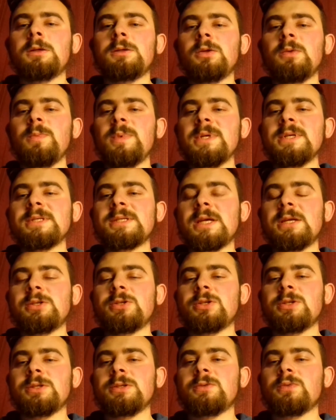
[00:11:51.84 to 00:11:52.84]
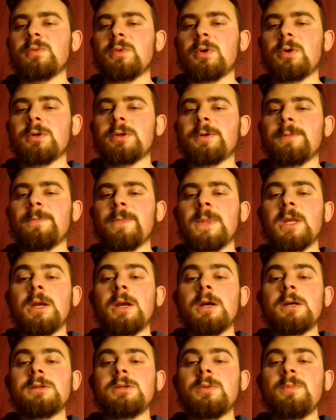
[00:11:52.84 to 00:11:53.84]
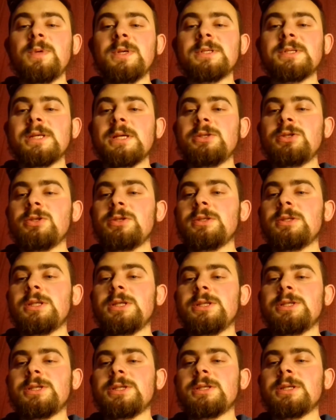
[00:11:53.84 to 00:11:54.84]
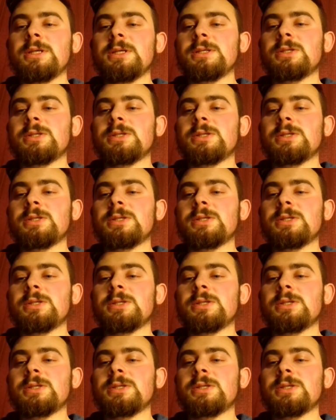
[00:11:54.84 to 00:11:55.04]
Topic-centered work. Topic-centered teaching